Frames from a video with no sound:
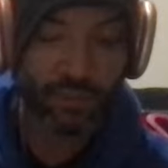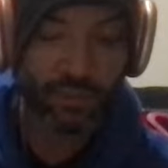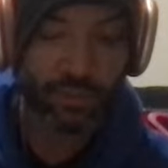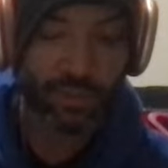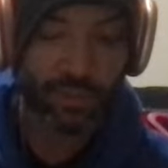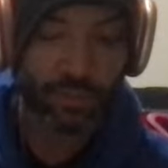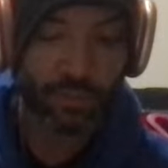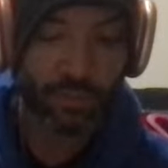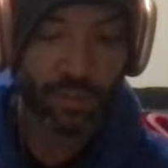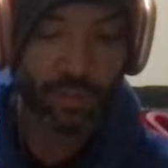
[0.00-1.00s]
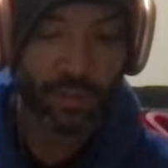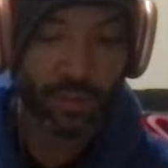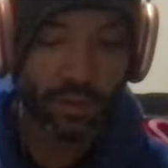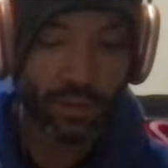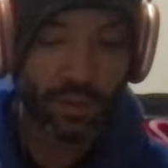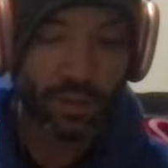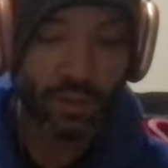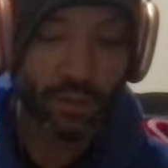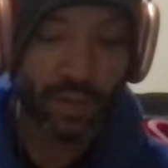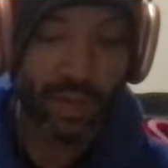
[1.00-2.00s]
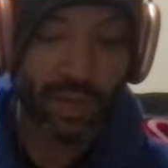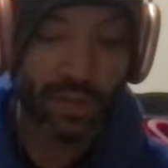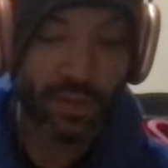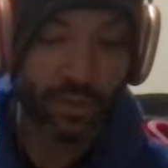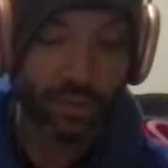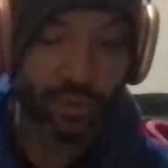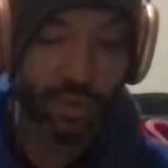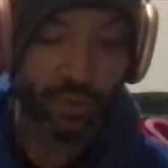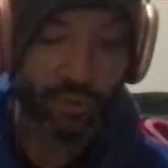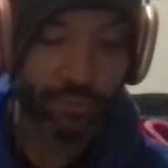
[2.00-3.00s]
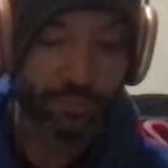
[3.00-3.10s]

stream, but I had another problem.